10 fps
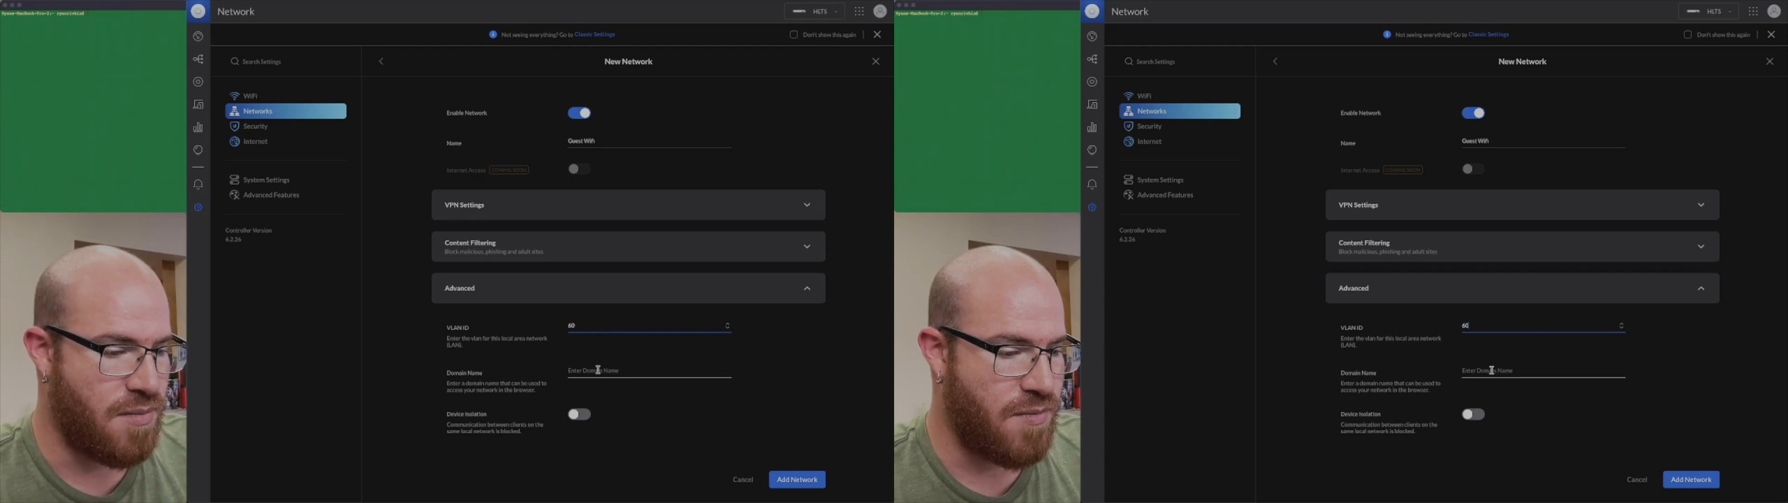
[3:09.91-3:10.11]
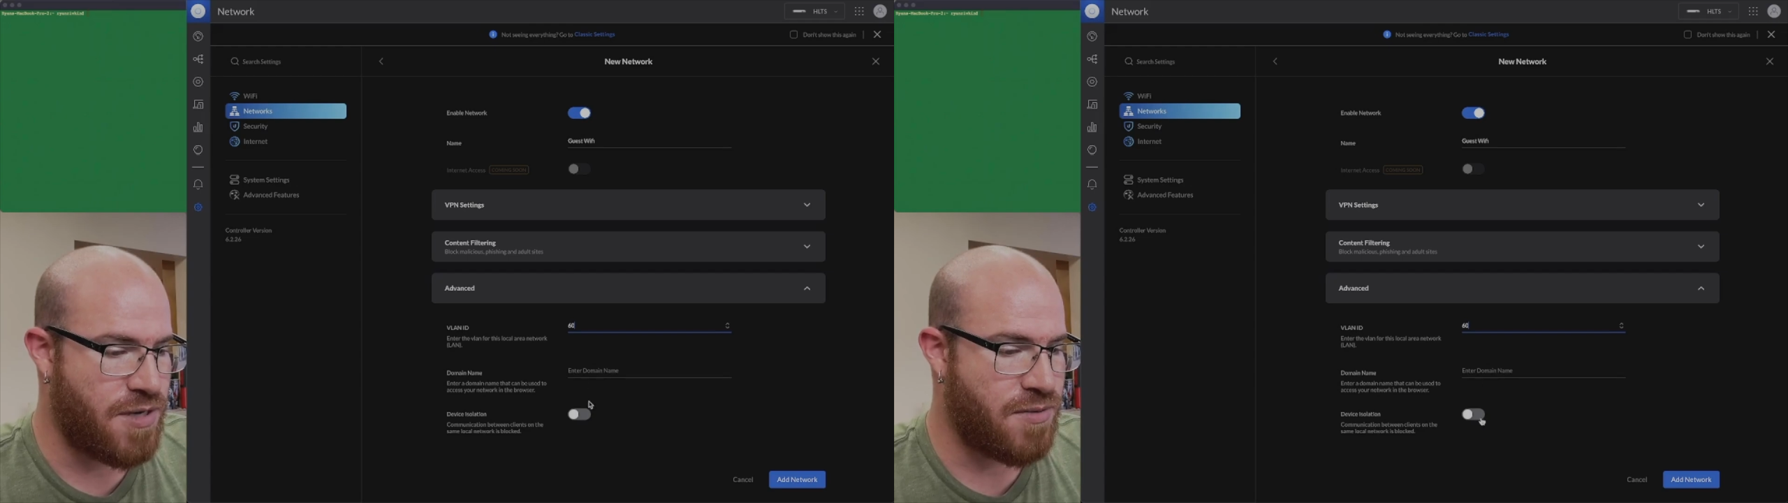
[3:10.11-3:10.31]

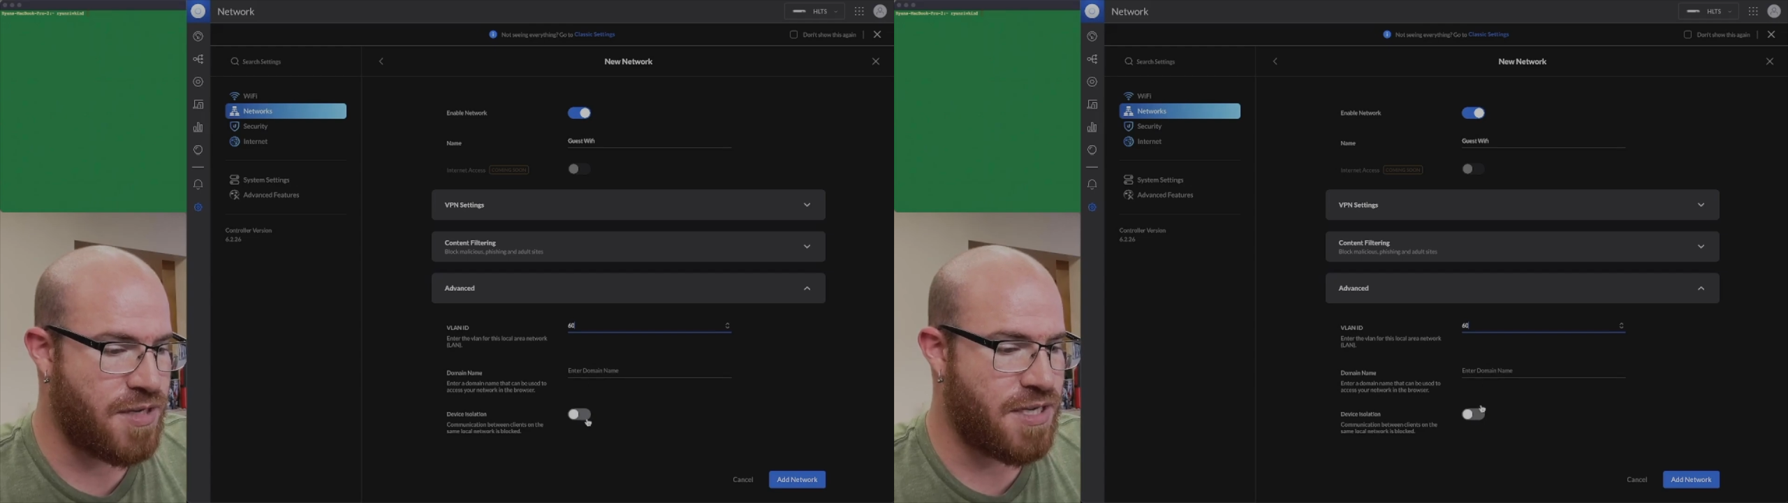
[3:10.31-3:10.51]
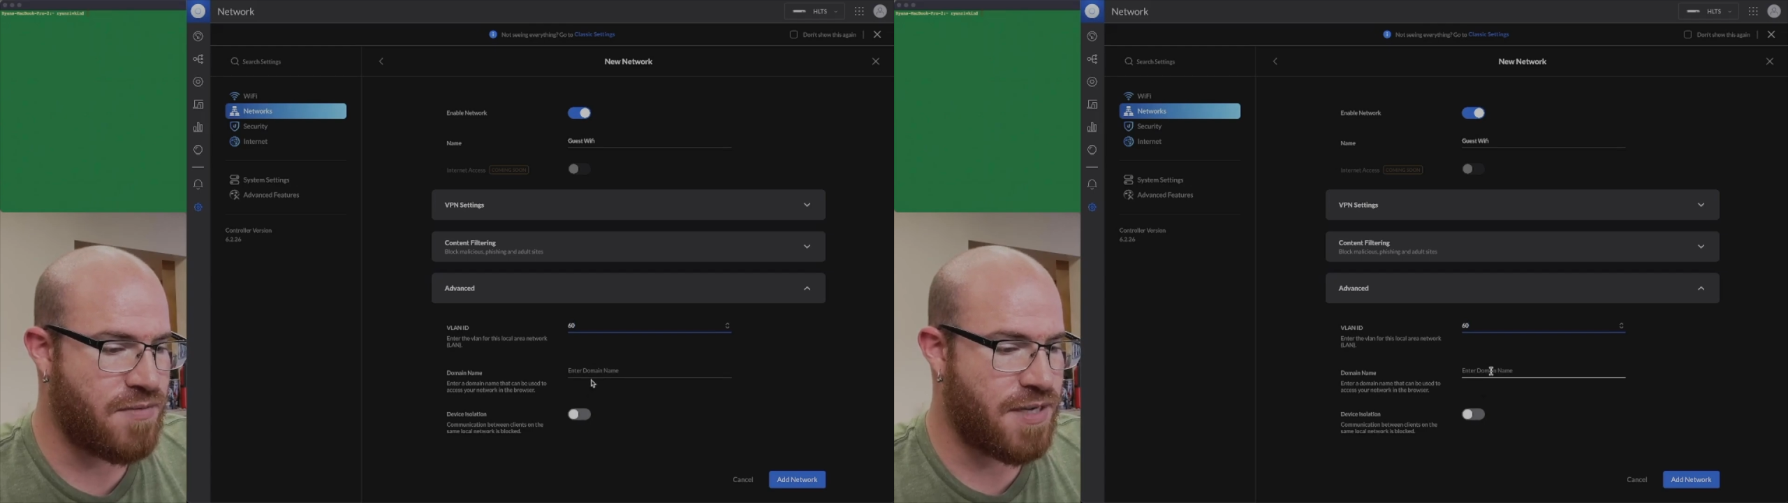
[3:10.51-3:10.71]
We don't
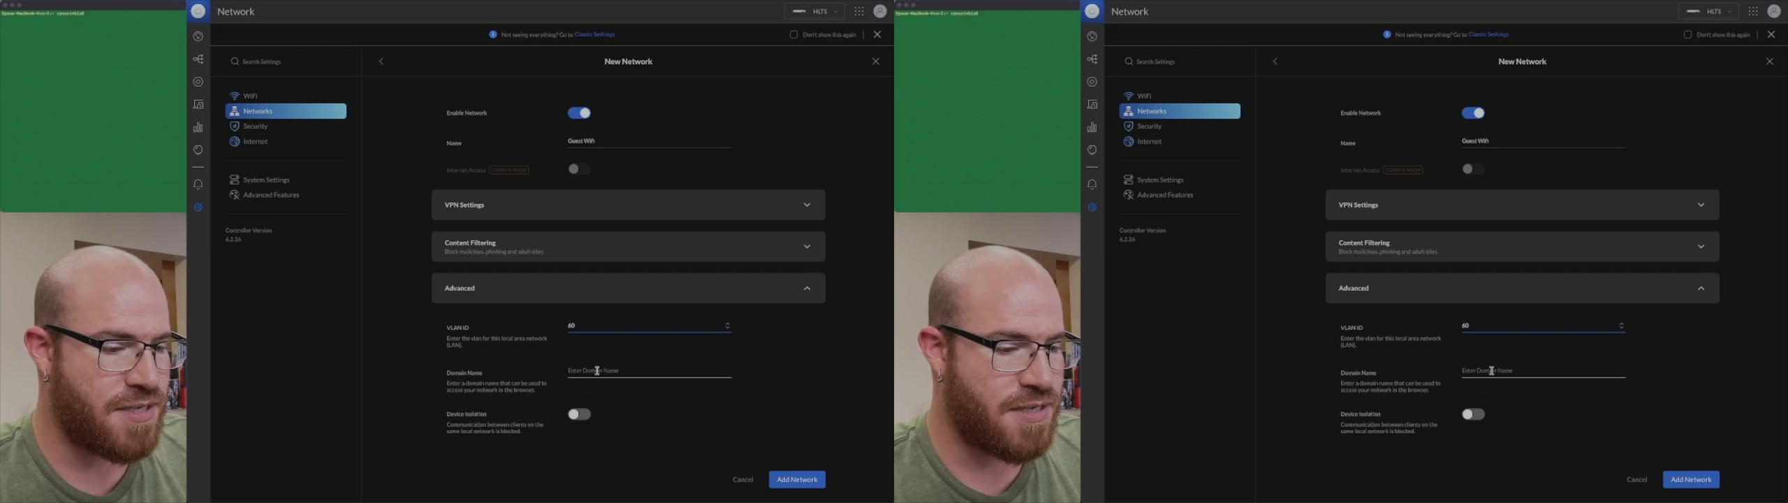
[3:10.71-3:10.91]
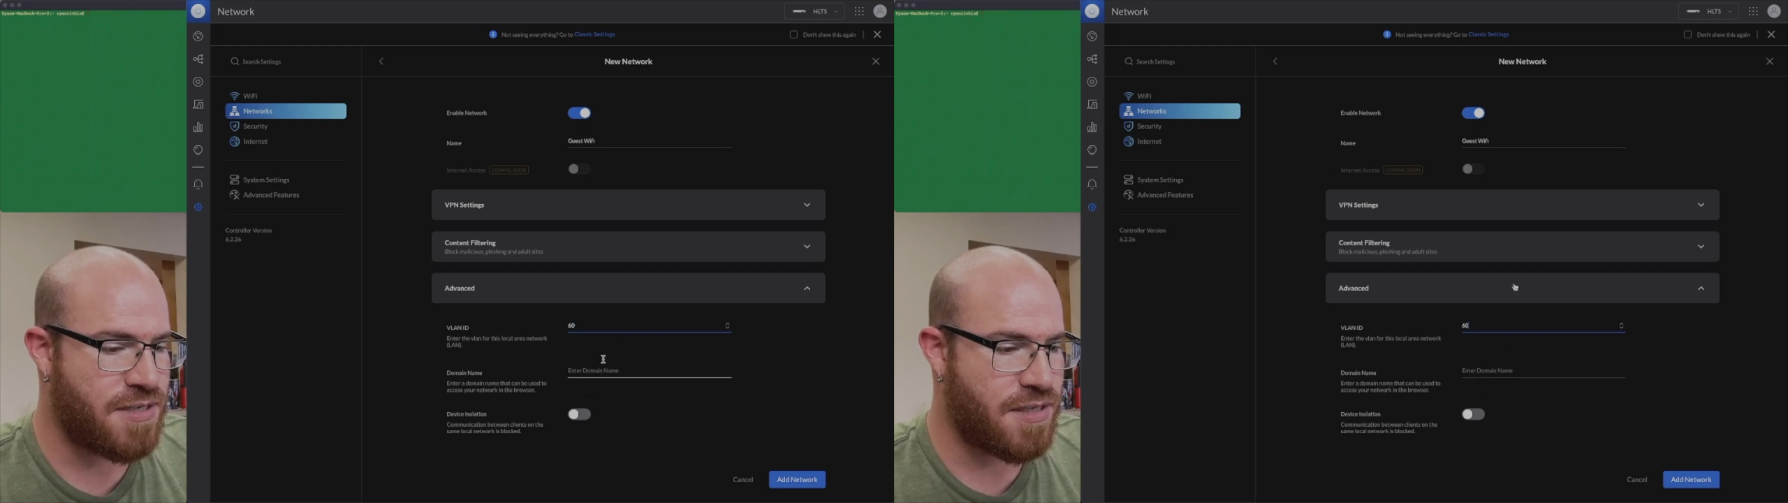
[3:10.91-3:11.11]
need
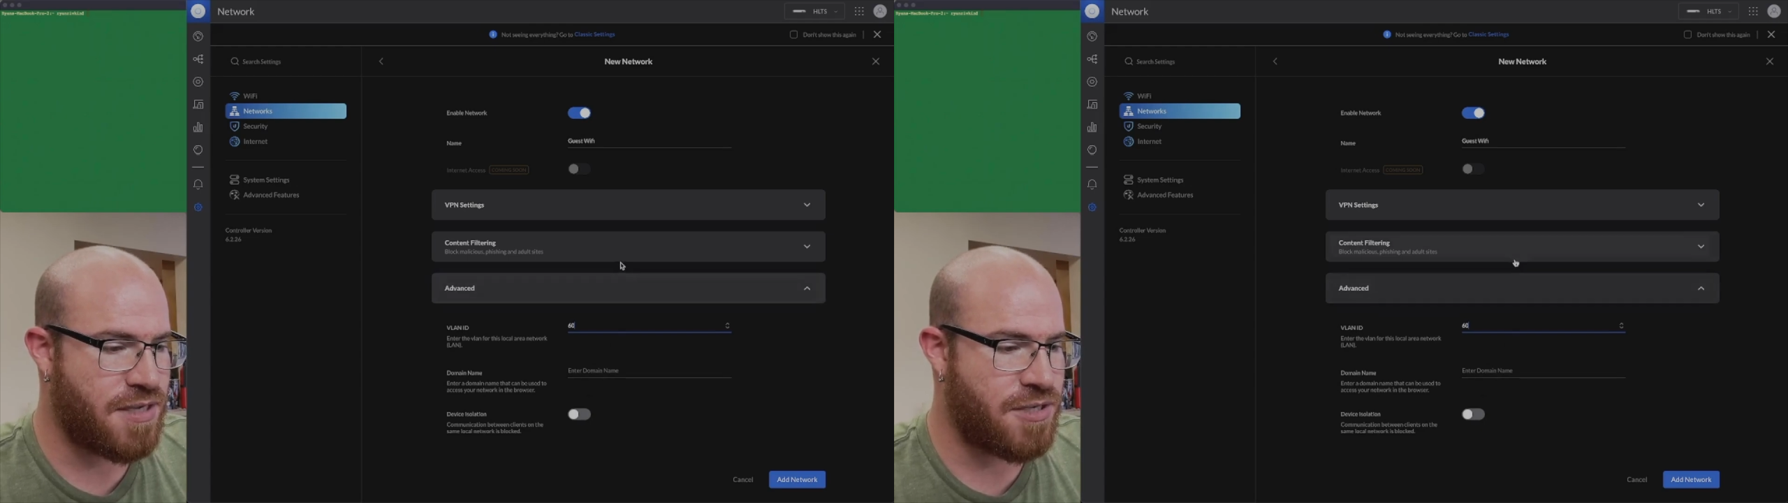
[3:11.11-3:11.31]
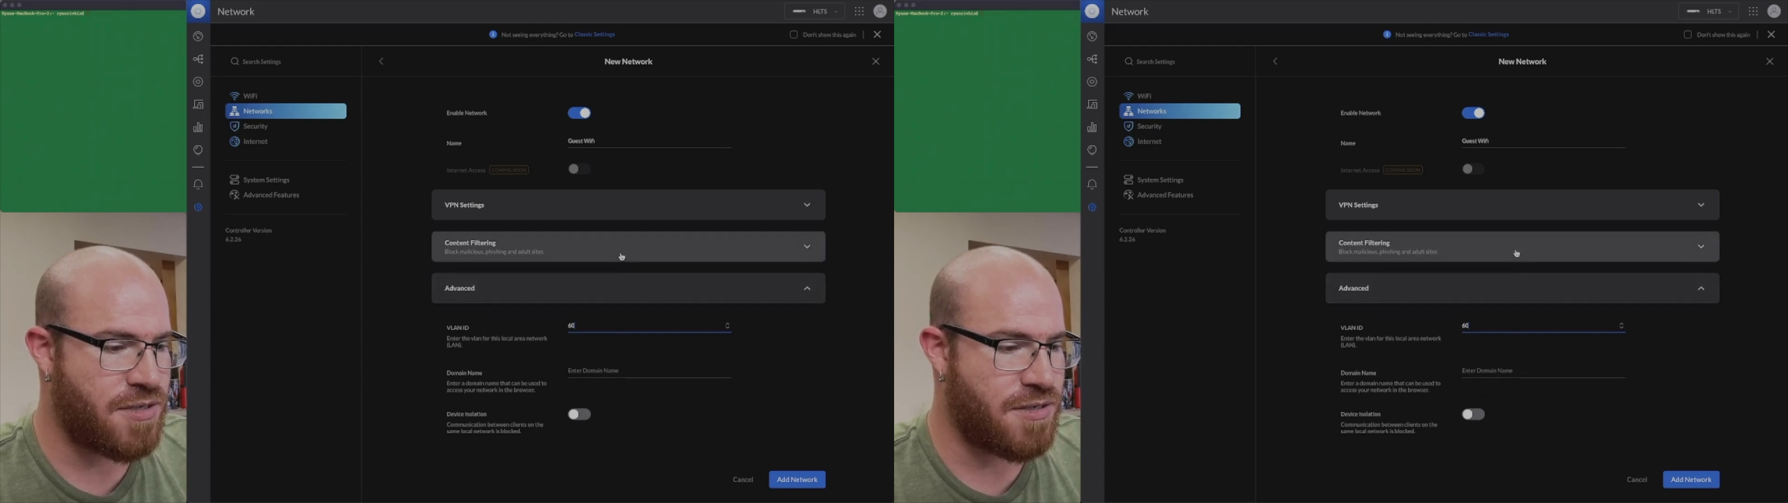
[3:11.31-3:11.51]
device isolation